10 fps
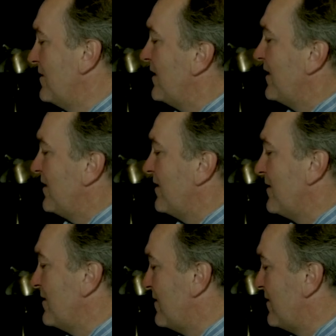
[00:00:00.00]
Yeah, yeah,
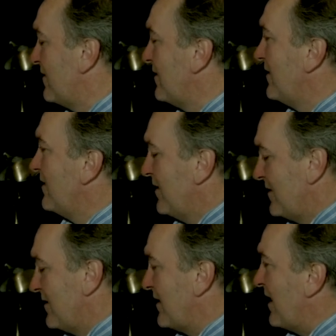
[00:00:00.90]

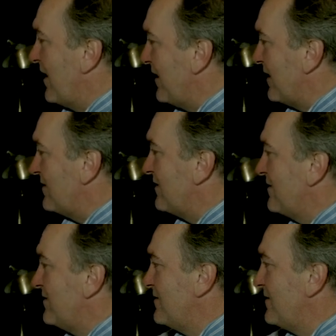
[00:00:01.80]
yeah. So it that and that
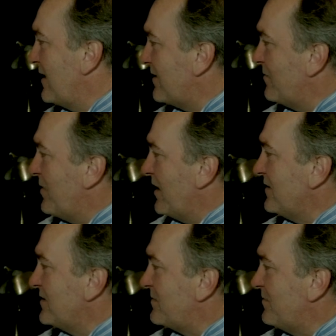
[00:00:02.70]
that
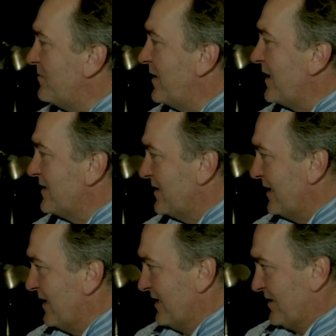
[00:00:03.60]
combined just makes
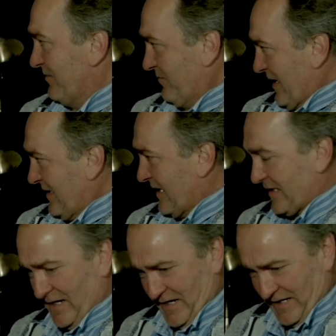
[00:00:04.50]
it it's a, it's
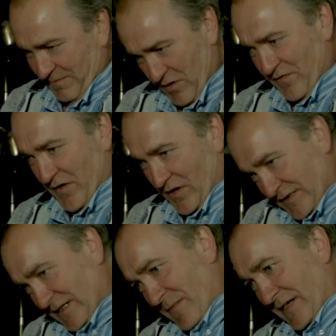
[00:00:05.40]
exciting moving
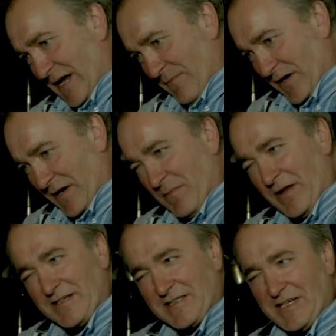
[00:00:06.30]
on something's happening
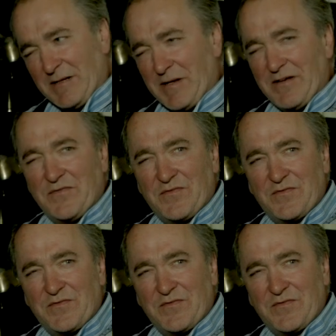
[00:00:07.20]
but there's a little bit of